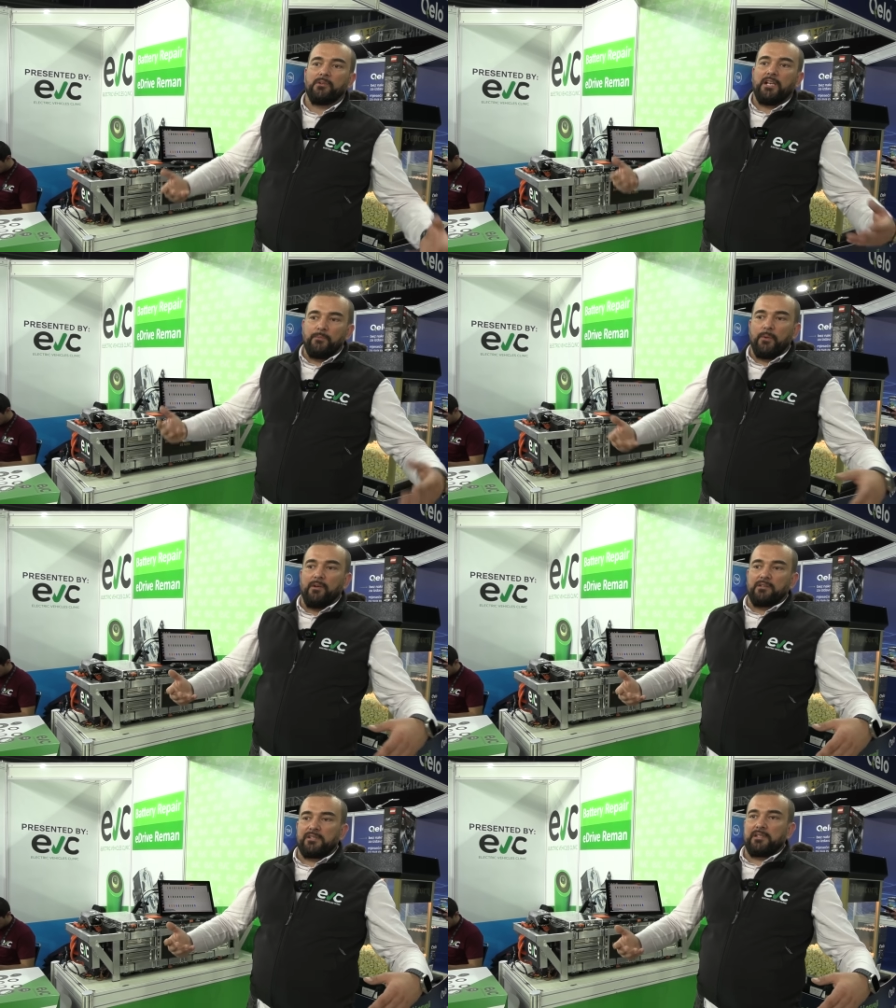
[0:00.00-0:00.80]
Then we
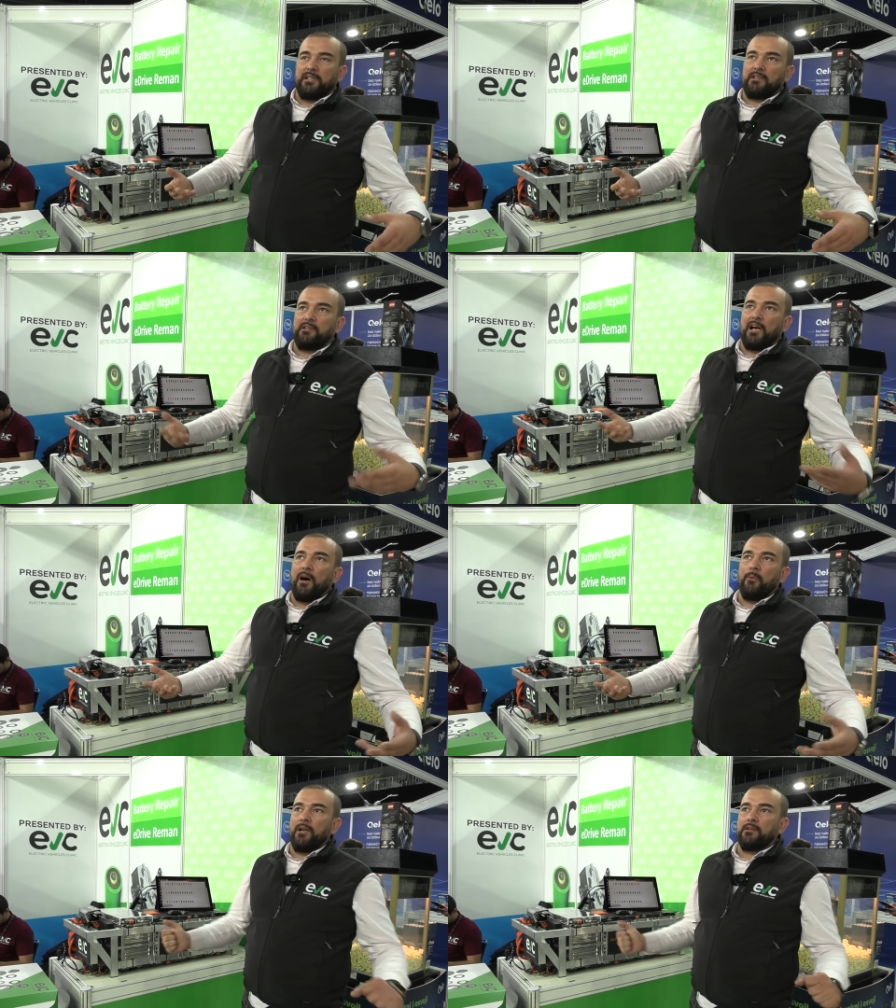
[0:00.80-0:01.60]
will sit
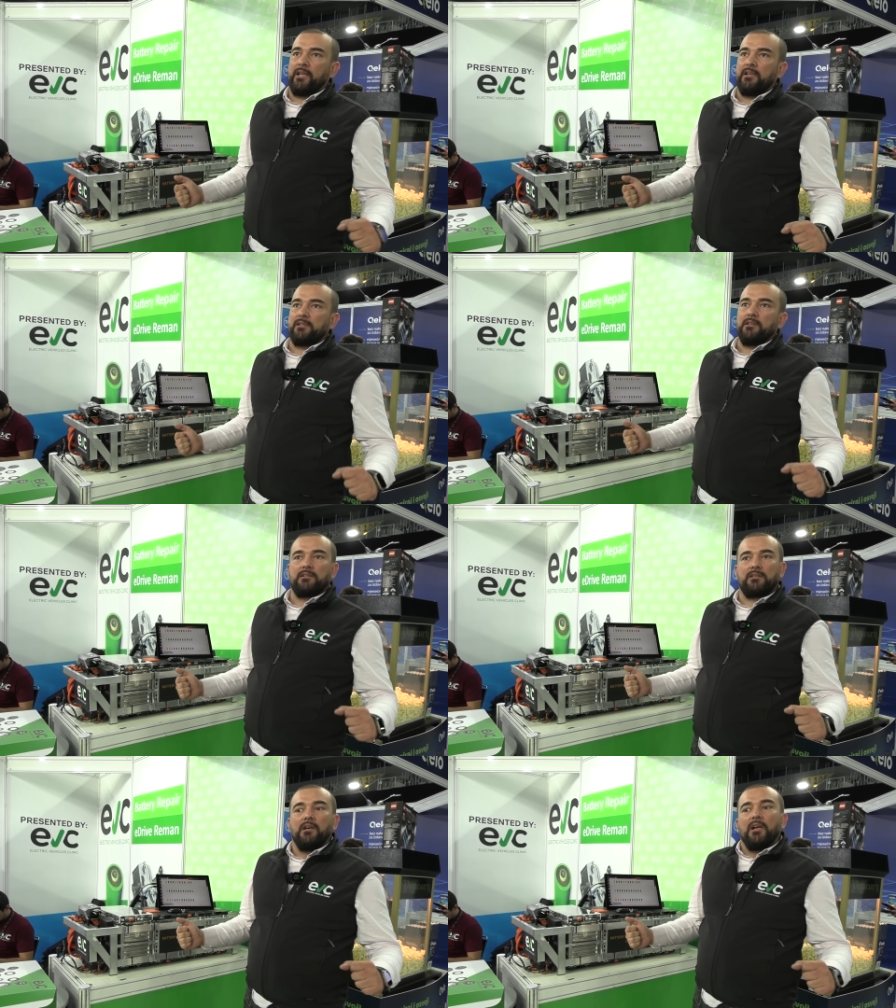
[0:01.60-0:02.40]
down and test, uh,
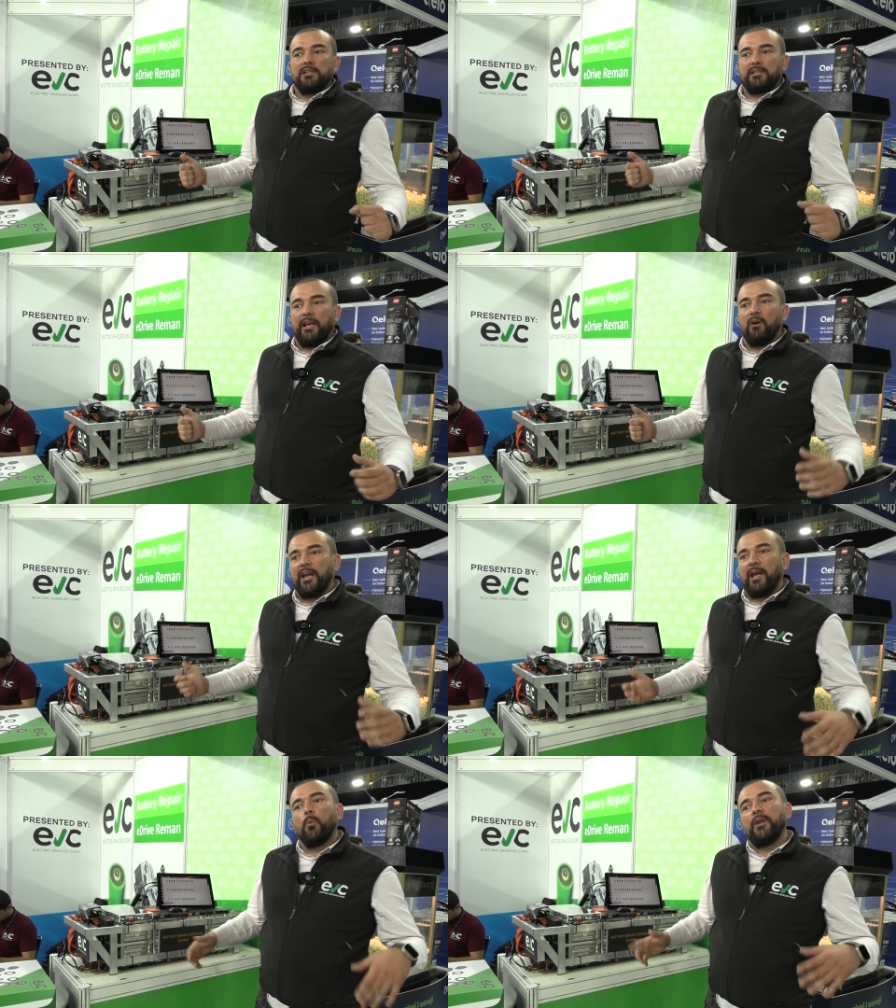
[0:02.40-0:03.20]
say,
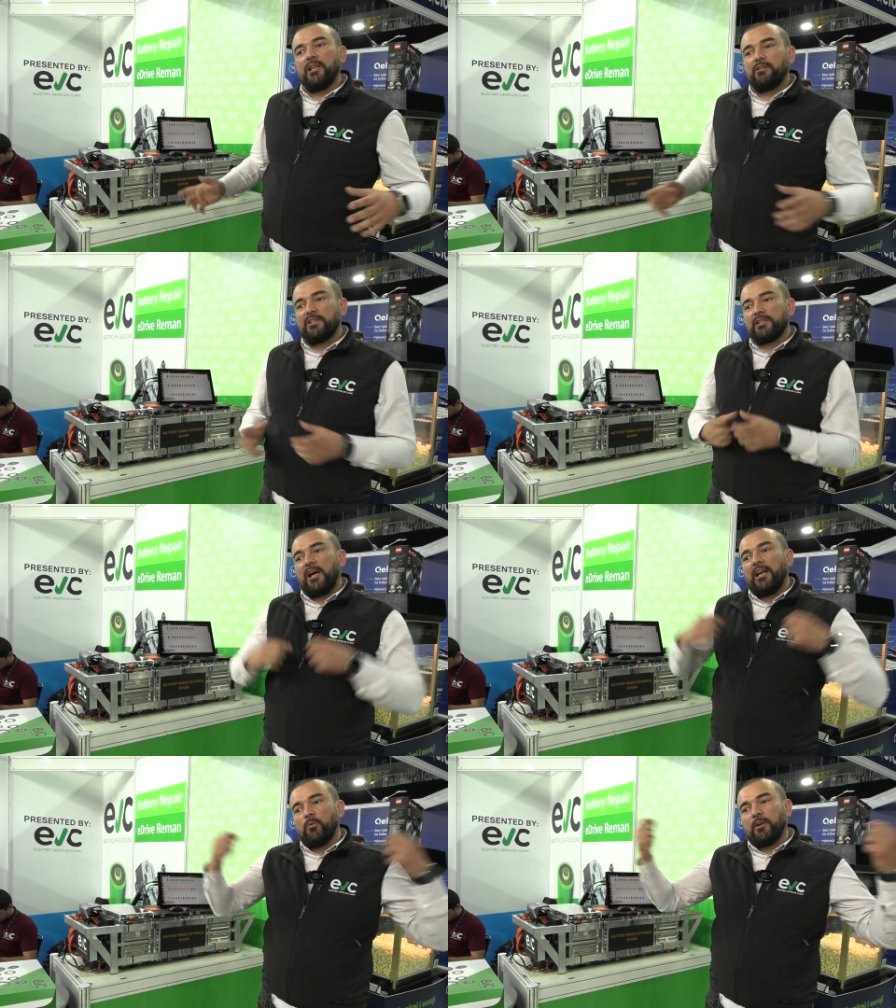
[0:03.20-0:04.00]
okay, we need to
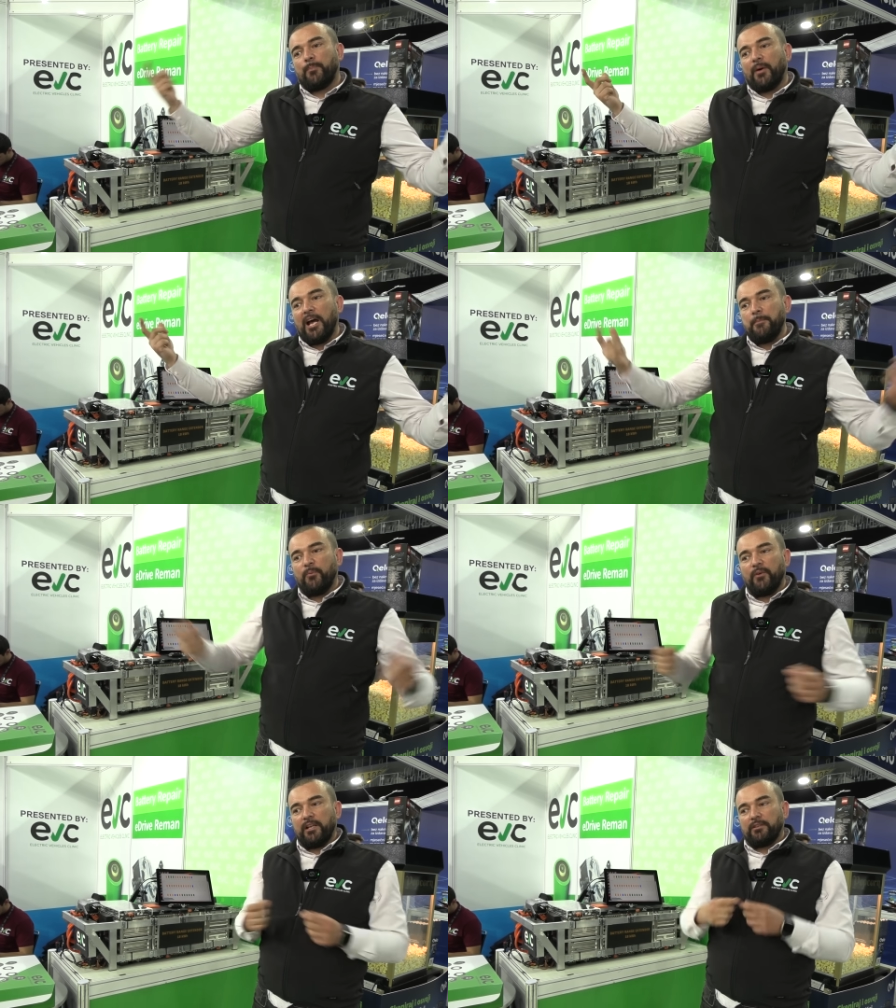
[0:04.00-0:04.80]
design one pipe,
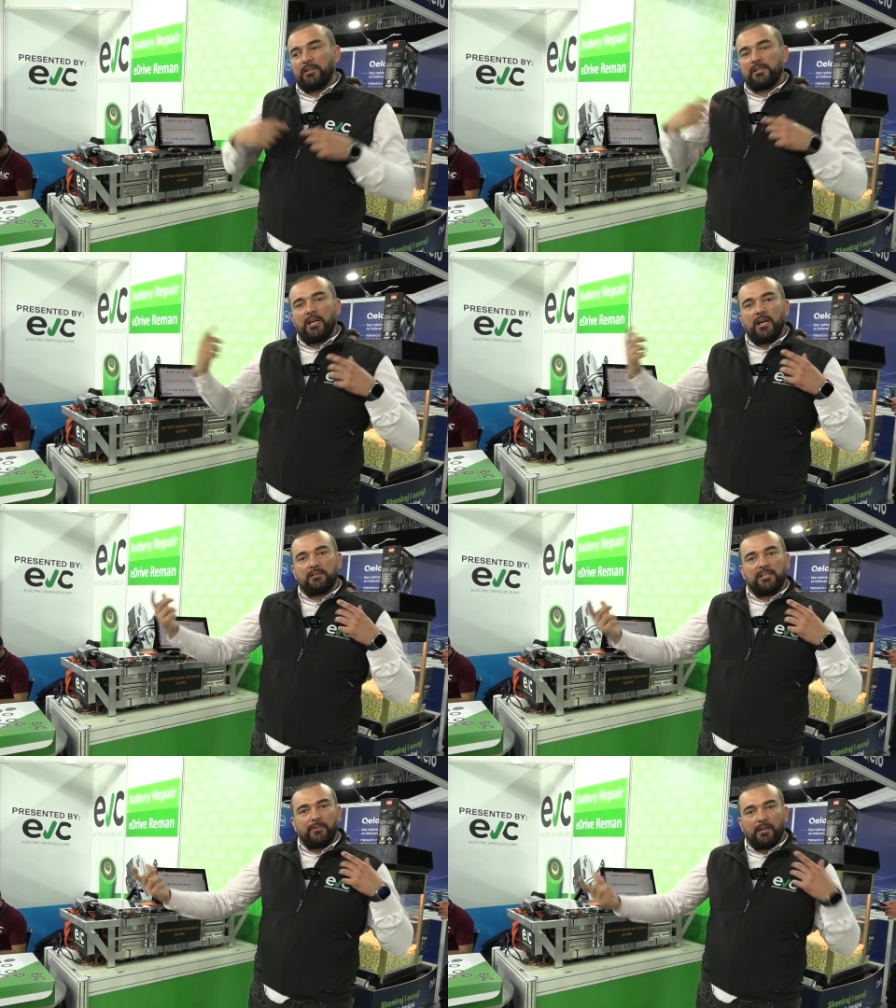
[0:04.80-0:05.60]
we need to design
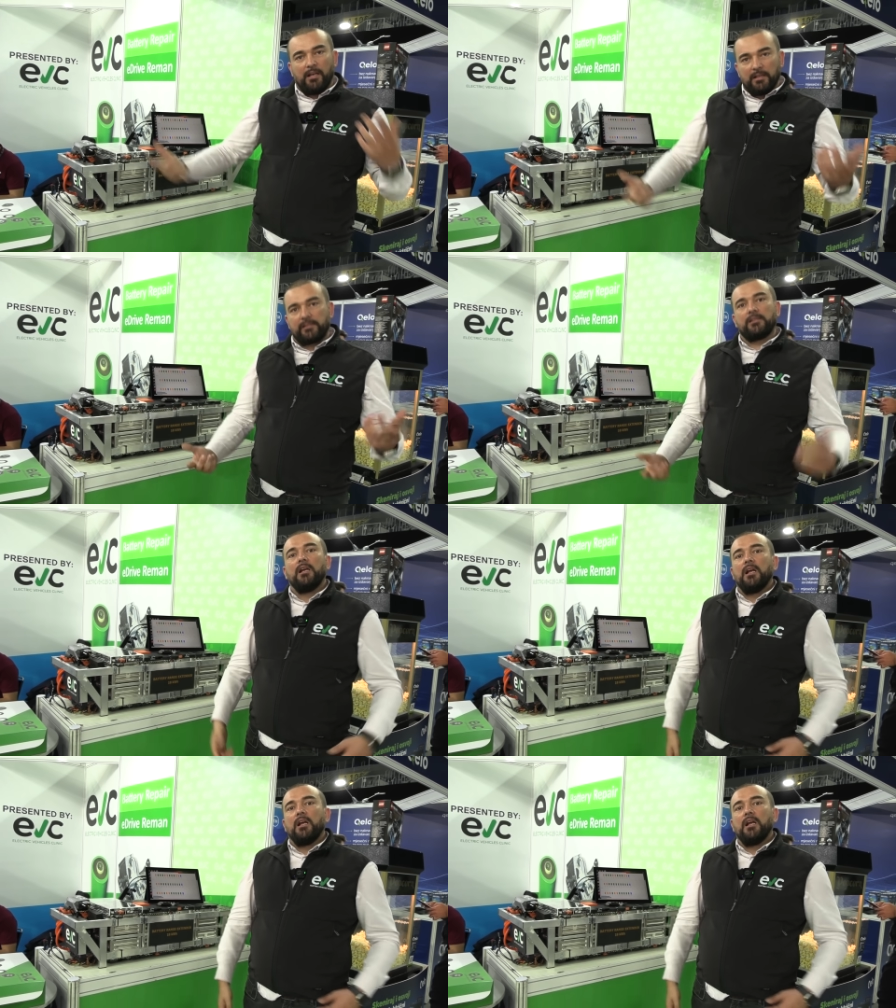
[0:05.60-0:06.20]
something else.